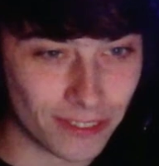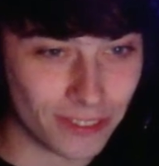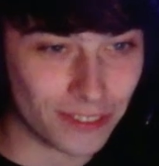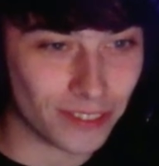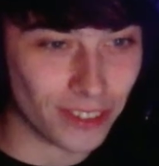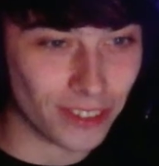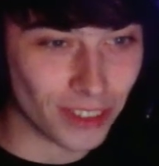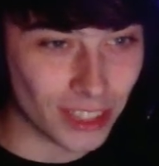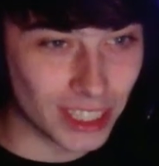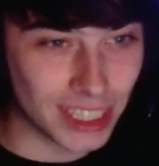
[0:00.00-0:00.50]

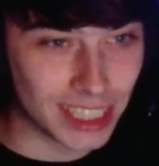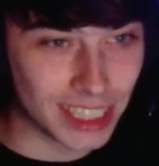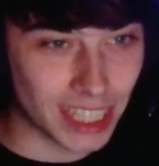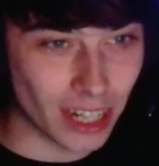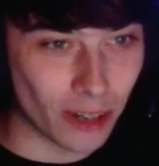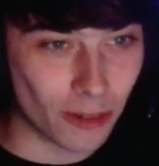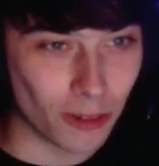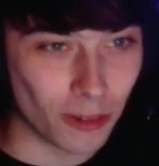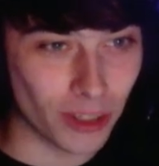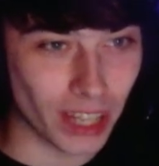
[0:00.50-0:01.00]
fully
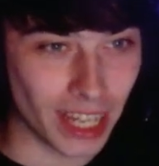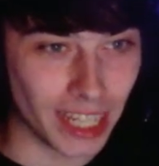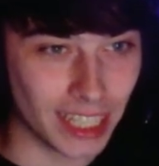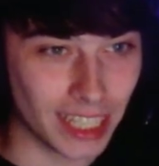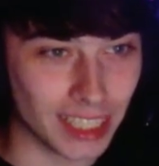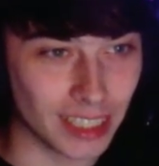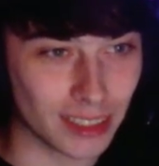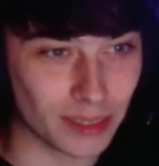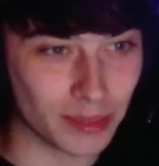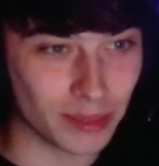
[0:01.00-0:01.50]
tell what that
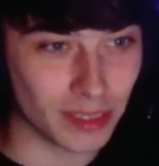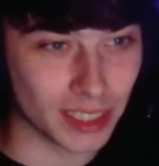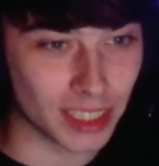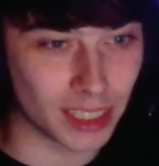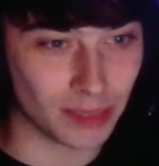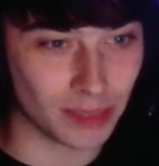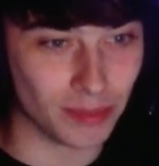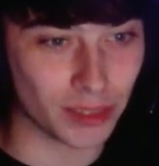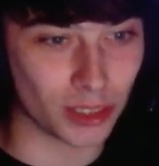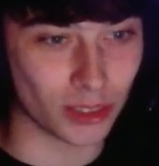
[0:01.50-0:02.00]
is.
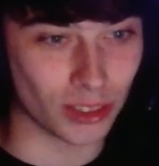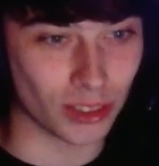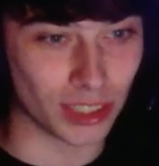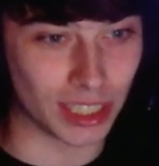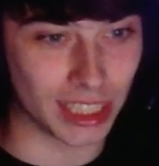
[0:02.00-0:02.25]
Some sort